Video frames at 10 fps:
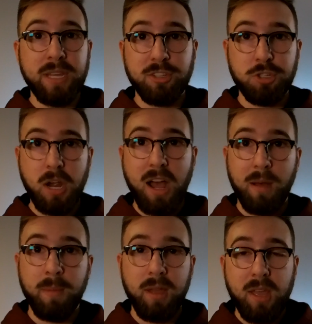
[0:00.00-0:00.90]
this
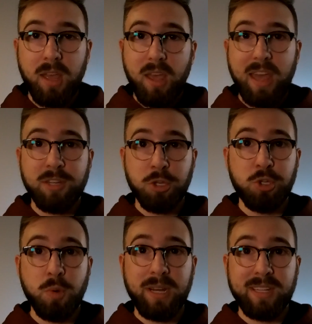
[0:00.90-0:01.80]
job and to
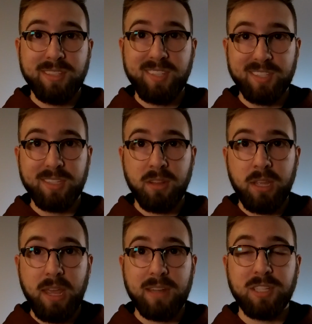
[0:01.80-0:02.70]
do it
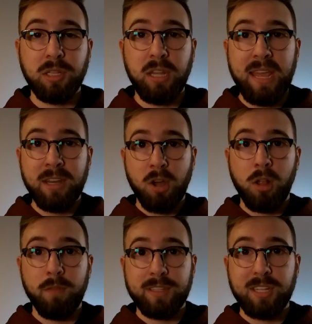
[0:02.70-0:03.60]
consistently and to lend
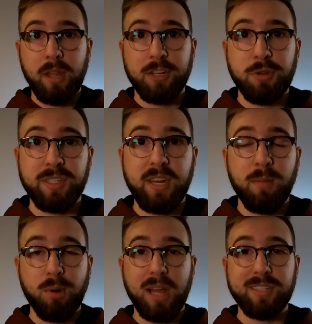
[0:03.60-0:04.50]
all of this electricity
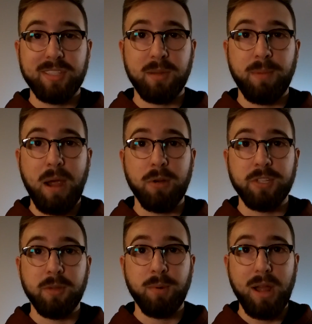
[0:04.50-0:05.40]
and processing power
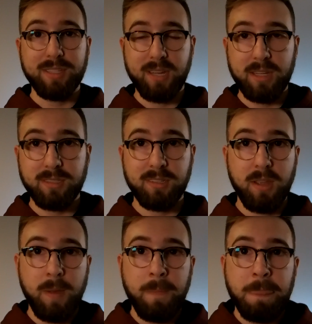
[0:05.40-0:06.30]
to the process.
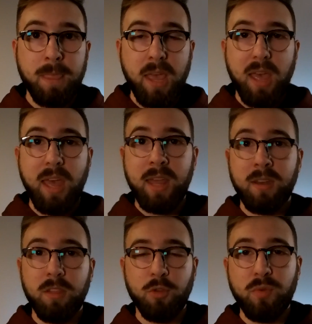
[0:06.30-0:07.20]

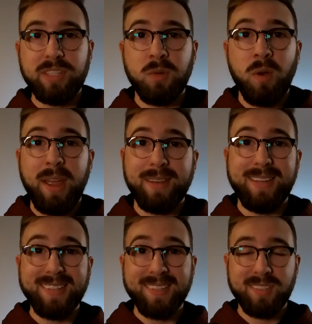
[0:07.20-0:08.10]
And the reason why it
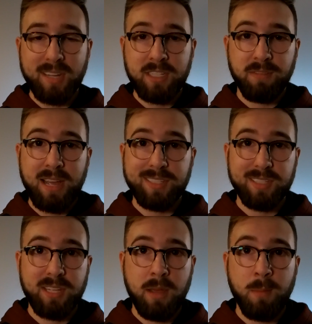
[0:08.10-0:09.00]

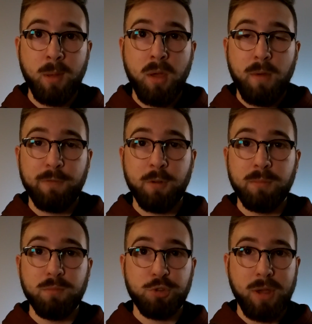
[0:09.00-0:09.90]
disincentivizes them
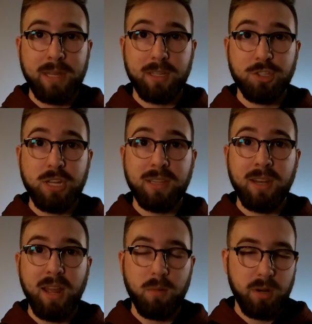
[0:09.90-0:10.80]
from trying to cheat
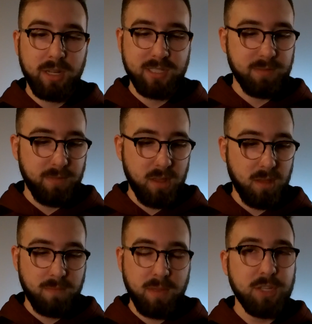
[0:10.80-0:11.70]
the network is if
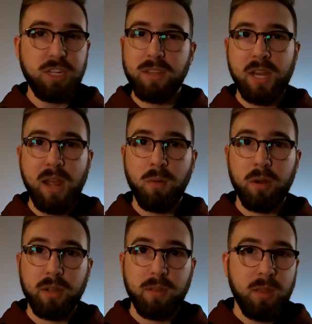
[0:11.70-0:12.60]
they cheat the
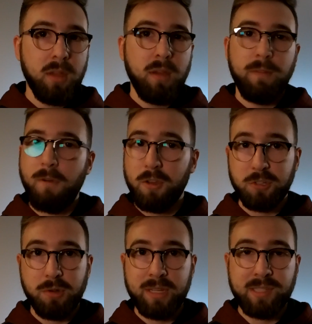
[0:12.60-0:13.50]
network,
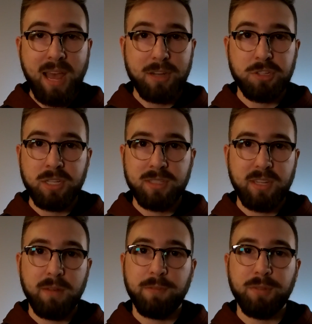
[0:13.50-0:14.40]
false transactions
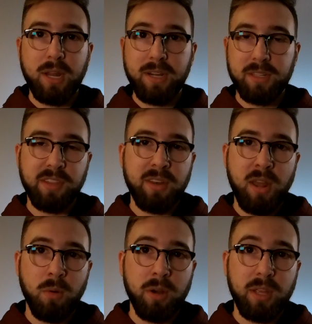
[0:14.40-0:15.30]
get flooded into the
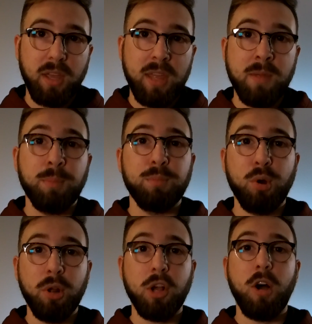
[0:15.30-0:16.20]
network and the
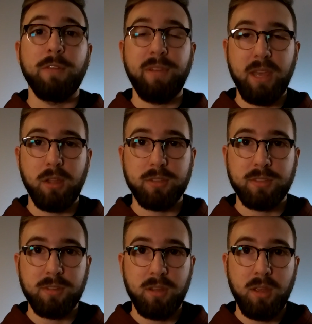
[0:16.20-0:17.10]
protocol
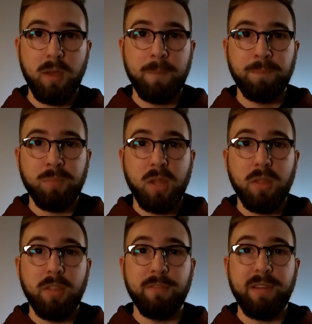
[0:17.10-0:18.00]
fails.
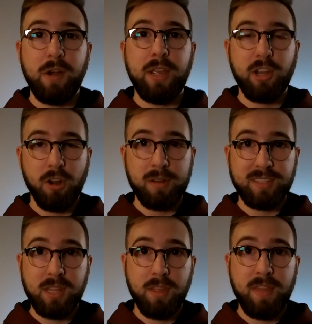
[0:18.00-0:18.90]
The very
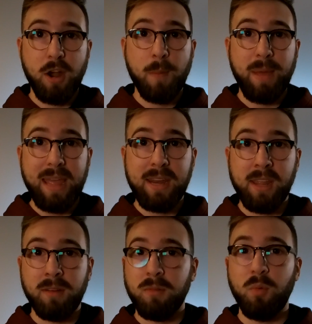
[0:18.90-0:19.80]
currency that they are paid
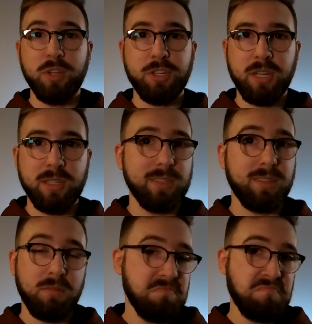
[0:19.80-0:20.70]
in, which
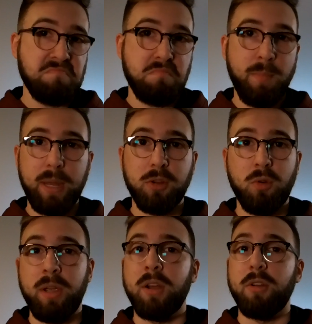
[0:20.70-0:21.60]
is
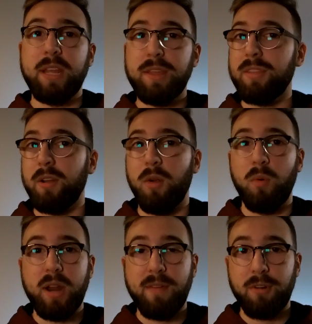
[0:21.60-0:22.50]
Bitcoin or Ether or
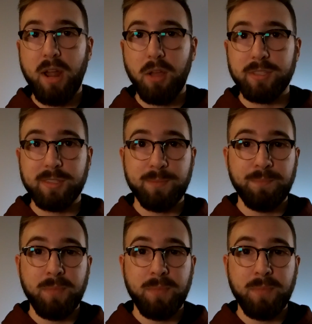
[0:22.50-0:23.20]
whatever else,